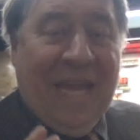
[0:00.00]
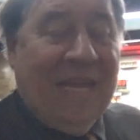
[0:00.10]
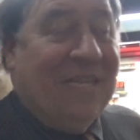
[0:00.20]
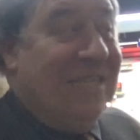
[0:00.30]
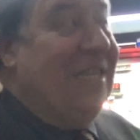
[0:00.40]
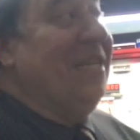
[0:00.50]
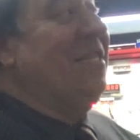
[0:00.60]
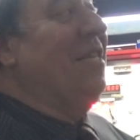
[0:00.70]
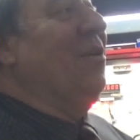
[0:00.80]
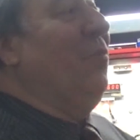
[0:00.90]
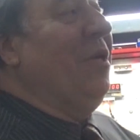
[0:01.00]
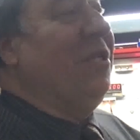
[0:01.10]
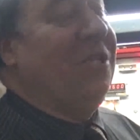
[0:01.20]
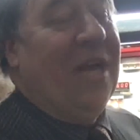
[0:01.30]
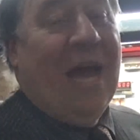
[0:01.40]
He insisted we
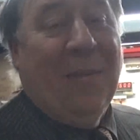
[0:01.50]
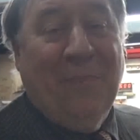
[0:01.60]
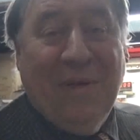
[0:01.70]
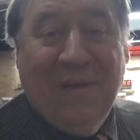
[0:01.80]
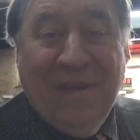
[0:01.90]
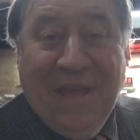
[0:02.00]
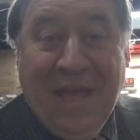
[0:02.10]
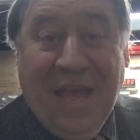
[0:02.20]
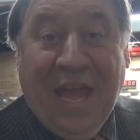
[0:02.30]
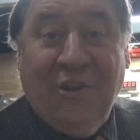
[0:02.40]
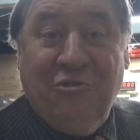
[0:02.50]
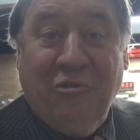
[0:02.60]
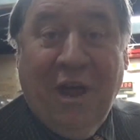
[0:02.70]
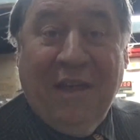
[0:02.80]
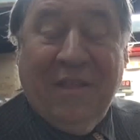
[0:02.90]
stop and
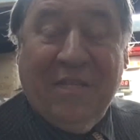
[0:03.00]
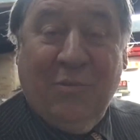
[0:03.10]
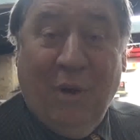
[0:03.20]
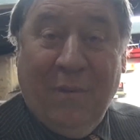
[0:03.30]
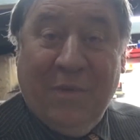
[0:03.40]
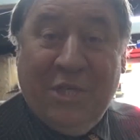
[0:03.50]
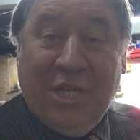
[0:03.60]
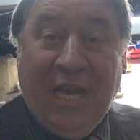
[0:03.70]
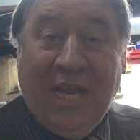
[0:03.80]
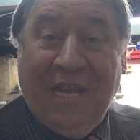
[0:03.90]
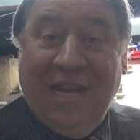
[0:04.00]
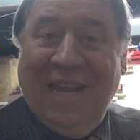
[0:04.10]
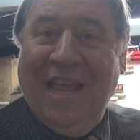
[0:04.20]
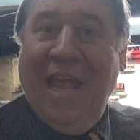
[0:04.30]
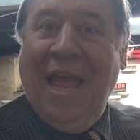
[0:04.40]
try this one machine.
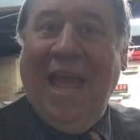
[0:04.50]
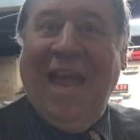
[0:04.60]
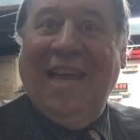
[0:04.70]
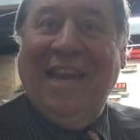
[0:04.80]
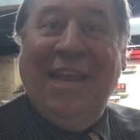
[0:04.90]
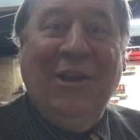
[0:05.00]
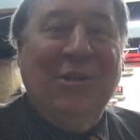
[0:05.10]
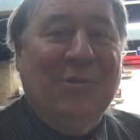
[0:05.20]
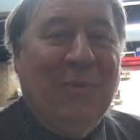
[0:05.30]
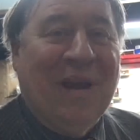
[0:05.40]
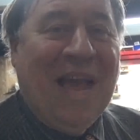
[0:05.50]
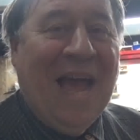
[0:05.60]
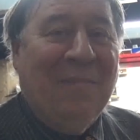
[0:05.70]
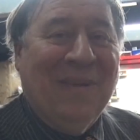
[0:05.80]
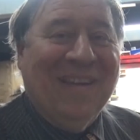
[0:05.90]
And here's what
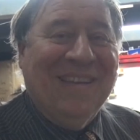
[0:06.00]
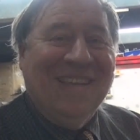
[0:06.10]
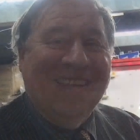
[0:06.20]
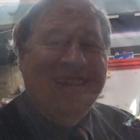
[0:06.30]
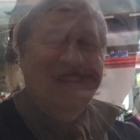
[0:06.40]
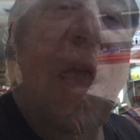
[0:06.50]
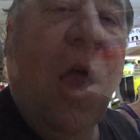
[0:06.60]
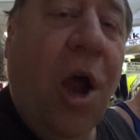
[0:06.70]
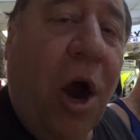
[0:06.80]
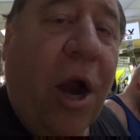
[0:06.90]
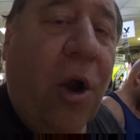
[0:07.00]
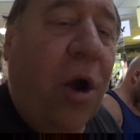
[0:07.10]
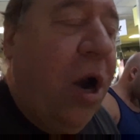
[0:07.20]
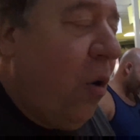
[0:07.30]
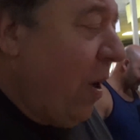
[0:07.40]
happened. All right, on our